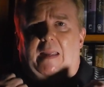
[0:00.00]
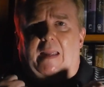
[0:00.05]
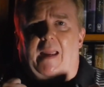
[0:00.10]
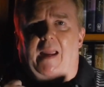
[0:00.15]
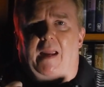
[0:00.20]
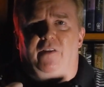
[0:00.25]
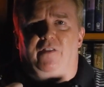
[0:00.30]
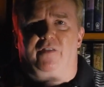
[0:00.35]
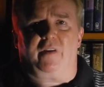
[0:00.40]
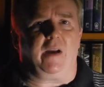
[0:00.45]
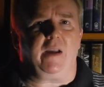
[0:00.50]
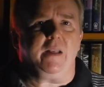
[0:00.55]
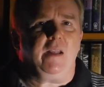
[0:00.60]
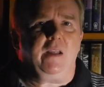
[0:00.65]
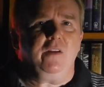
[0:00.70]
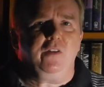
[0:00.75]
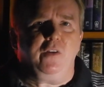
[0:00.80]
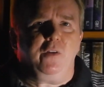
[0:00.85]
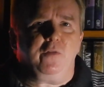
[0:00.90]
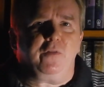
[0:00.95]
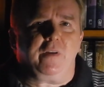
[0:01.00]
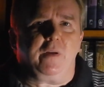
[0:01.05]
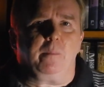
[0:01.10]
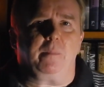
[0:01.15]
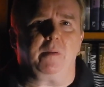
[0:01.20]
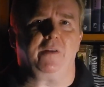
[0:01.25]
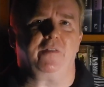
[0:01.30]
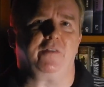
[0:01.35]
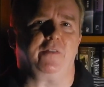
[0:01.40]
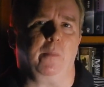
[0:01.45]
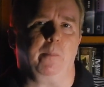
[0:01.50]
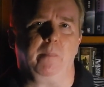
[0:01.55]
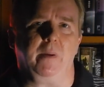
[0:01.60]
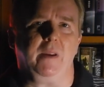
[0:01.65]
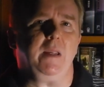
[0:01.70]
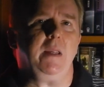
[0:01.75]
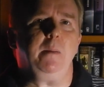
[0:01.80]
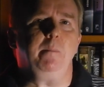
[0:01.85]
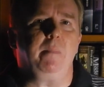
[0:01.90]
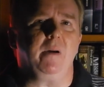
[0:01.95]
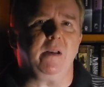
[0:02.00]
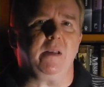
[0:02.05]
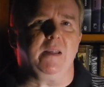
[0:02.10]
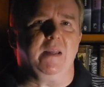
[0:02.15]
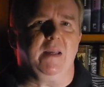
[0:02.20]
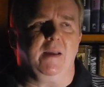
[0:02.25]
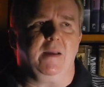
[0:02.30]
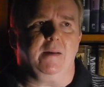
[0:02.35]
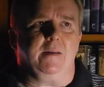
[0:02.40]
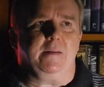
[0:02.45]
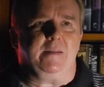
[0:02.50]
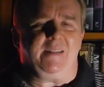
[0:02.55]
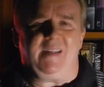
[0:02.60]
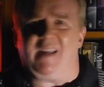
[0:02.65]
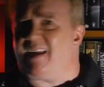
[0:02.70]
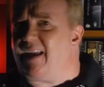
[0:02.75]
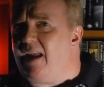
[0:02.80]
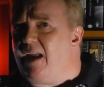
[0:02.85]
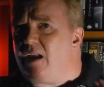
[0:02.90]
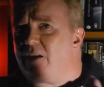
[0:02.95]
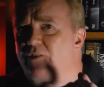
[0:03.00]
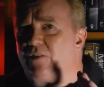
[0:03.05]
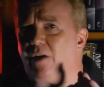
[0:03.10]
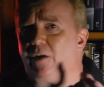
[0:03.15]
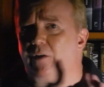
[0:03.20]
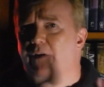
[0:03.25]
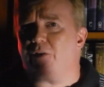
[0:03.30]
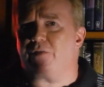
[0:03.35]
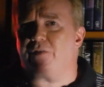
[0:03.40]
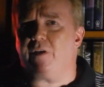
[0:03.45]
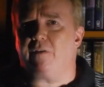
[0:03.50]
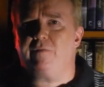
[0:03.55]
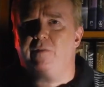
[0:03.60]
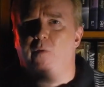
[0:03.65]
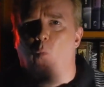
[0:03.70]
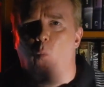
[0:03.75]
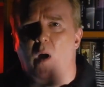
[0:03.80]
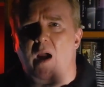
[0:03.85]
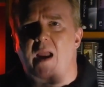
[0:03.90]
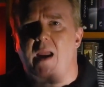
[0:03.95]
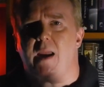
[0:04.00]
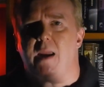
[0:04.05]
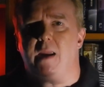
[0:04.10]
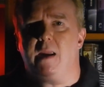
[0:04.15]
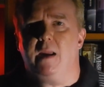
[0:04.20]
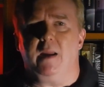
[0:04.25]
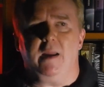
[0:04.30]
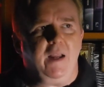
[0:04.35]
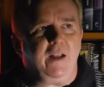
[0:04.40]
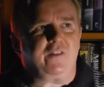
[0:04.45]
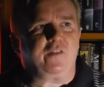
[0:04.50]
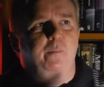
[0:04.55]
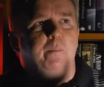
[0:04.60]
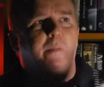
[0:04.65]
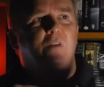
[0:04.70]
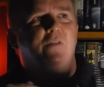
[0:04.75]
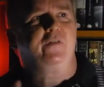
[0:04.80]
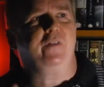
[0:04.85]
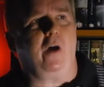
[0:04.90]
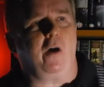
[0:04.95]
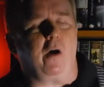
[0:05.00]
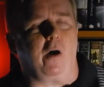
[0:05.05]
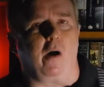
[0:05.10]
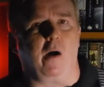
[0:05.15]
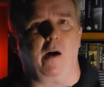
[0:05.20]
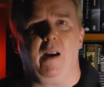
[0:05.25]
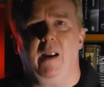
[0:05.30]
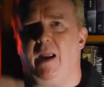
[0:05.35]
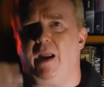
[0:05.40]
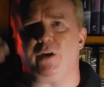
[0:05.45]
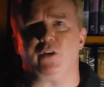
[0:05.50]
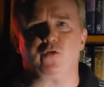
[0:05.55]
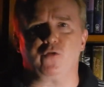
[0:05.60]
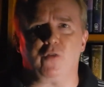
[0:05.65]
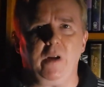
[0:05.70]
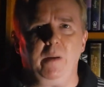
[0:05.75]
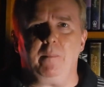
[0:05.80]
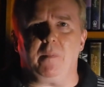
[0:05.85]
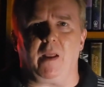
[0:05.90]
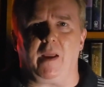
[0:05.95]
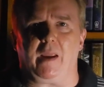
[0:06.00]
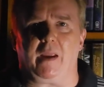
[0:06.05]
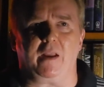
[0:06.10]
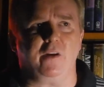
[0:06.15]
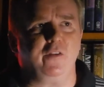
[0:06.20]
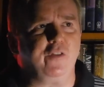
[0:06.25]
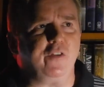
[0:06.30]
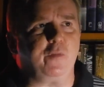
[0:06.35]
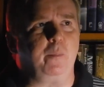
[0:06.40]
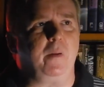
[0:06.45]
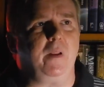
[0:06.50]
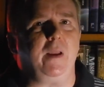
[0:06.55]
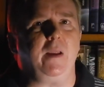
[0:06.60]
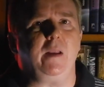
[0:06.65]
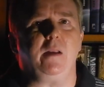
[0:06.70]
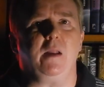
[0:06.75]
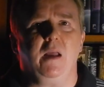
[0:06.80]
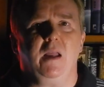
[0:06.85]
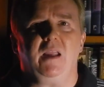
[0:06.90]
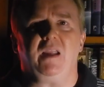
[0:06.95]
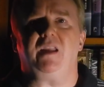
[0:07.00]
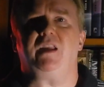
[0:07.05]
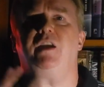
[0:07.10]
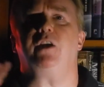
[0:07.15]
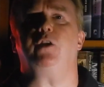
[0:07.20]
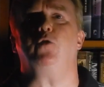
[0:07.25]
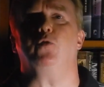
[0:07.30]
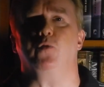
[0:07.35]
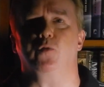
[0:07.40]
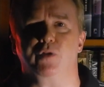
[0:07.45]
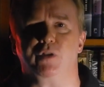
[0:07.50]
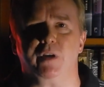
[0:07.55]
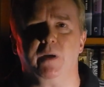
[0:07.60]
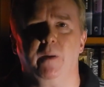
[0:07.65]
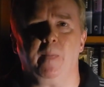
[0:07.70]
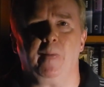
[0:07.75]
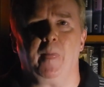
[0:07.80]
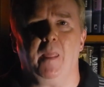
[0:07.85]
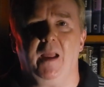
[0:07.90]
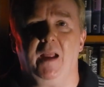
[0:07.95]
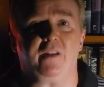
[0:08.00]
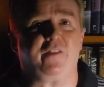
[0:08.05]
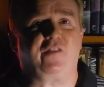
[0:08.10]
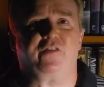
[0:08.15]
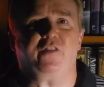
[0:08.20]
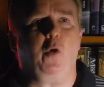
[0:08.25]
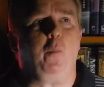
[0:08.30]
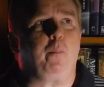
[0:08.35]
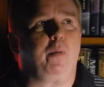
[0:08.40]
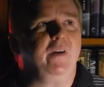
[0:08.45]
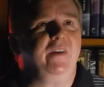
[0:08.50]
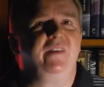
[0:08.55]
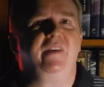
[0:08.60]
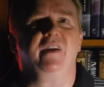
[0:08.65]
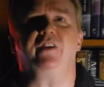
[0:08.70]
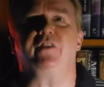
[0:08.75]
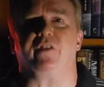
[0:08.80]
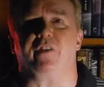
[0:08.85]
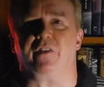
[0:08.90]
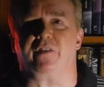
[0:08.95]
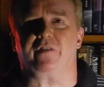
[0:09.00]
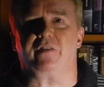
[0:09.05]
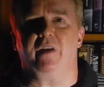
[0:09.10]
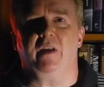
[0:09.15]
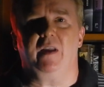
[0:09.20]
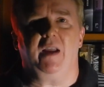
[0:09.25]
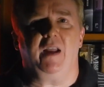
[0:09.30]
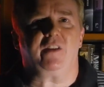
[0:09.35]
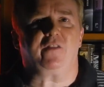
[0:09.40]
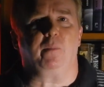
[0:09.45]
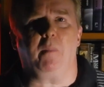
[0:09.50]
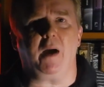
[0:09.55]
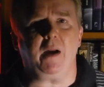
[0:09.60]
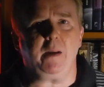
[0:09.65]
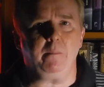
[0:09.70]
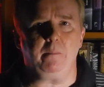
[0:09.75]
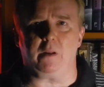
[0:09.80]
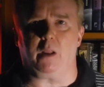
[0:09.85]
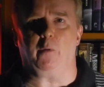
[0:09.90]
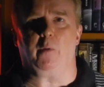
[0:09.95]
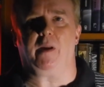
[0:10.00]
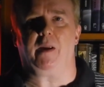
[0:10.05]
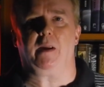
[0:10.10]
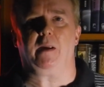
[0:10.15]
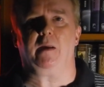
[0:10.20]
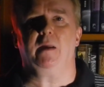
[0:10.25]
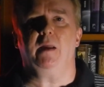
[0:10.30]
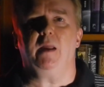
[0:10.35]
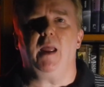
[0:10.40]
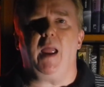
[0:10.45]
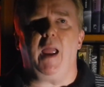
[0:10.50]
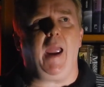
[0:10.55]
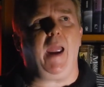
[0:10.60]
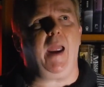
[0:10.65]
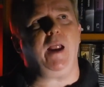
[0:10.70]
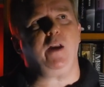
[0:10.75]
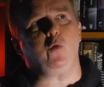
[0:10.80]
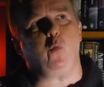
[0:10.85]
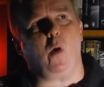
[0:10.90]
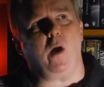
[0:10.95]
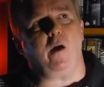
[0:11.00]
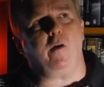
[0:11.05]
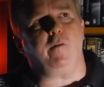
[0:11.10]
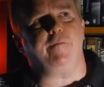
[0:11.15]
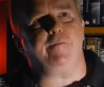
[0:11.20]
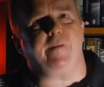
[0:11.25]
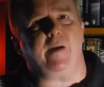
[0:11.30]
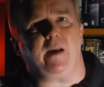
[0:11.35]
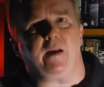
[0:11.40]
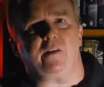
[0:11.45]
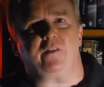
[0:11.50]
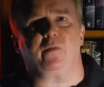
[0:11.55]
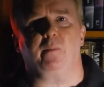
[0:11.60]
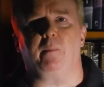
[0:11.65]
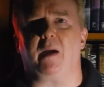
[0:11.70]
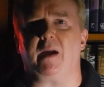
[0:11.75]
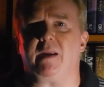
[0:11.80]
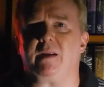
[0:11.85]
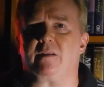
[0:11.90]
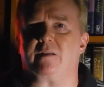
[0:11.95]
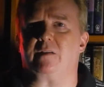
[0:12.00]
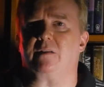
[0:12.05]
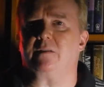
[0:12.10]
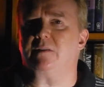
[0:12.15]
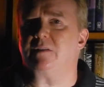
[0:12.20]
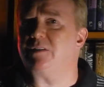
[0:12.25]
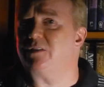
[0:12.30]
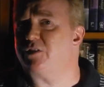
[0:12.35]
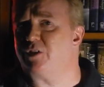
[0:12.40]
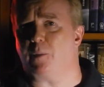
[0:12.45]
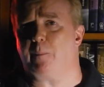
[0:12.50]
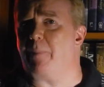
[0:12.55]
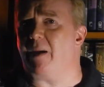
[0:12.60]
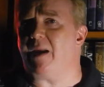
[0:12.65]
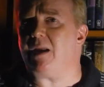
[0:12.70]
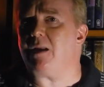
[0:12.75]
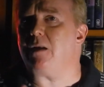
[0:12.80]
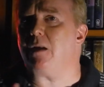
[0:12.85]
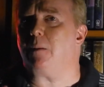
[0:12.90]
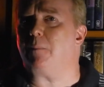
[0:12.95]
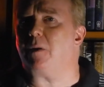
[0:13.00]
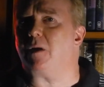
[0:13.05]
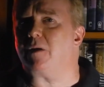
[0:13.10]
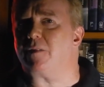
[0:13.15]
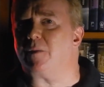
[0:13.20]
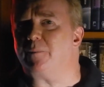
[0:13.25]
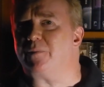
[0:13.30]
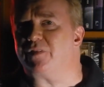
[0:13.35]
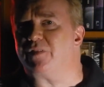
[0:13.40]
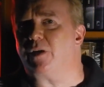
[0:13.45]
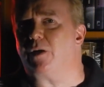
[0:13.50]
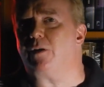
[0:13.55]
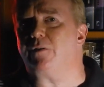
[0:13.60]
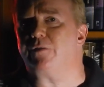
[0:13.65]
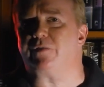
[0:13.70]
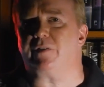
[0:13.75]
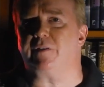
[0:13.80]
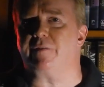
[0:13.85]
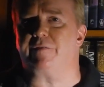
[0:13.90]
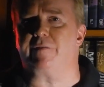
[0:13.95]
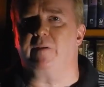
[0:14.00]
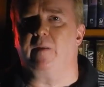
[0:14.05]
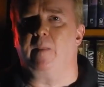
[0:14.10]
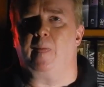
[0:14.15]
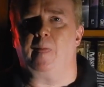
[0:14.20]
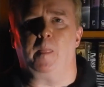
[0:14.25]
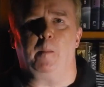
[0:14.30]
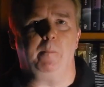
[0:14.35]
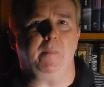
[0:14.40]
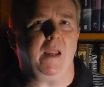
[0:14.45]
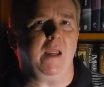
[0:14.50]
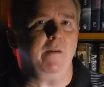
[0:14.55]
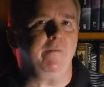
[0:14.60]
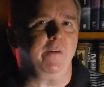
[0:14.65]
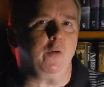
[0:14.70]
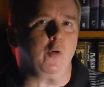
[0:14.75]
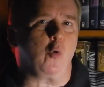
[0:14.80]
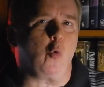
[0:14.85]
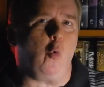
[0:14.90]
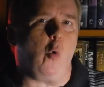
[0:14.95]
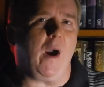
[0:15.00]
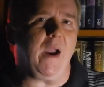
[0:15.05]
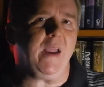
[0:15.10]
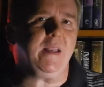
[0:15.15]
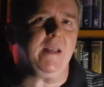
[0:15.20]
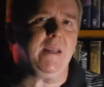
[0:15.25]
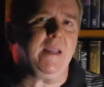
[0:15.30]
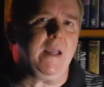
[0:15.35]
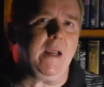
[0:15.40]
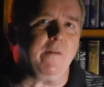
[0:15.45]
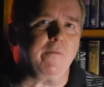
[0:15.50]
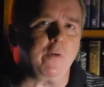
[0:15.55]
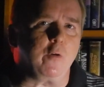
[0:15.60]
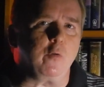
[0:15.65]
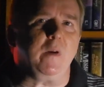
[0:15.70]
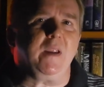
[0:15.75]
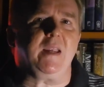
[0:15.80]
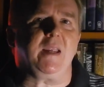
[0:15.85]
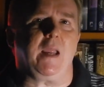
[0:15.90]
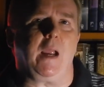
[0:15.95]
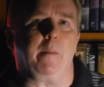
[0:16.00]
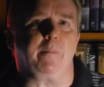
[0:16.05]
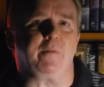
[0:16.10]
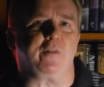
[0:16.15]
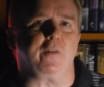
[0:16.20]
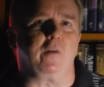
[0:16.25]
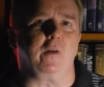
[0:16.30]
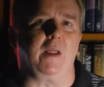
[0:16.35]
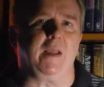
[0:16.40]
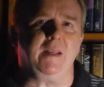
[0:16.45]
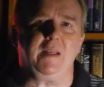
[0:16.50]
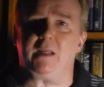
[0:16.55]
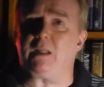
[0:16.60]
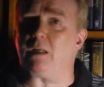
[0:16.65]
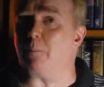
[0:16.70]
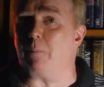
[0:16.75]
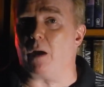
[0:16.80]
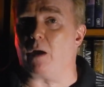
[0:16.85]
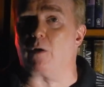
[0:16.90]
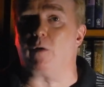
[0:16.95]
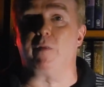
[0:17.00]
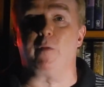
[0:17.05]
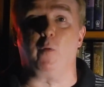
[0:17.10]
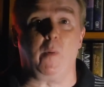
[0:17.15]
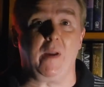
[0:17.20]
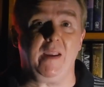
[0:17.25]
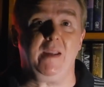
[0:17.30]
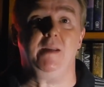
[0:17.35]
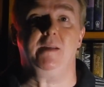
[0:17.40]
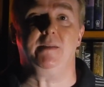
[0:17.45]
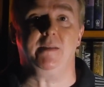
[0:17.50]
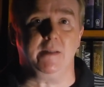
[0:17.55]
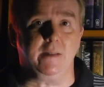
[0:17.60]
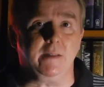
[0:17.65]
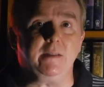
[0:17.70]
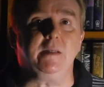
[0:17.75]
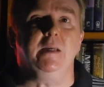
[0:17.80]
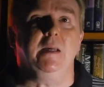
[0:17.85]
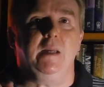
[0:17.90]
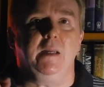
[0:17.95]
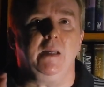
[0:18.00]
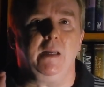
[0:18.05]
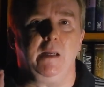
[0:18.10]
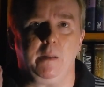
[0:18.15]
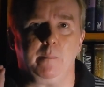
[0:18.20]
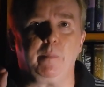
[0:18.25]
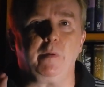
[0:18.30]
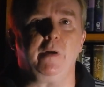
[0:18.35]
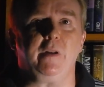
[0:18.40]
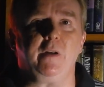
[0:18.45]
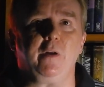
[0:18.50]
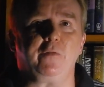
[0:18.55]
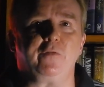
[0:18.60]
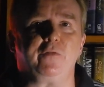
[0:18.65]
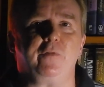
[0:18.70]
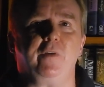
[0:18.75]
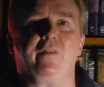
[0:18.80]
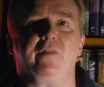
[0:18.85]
anxiety-inducing place to be, but you can't tear yourself away. It's bizarre and dreamlike and just plain huge. It's so prodigious, it's mind-blowing. And while fans might debate among themselves if Mieville quite ever recaptured lightning in a bottle the way he did in Perdido Street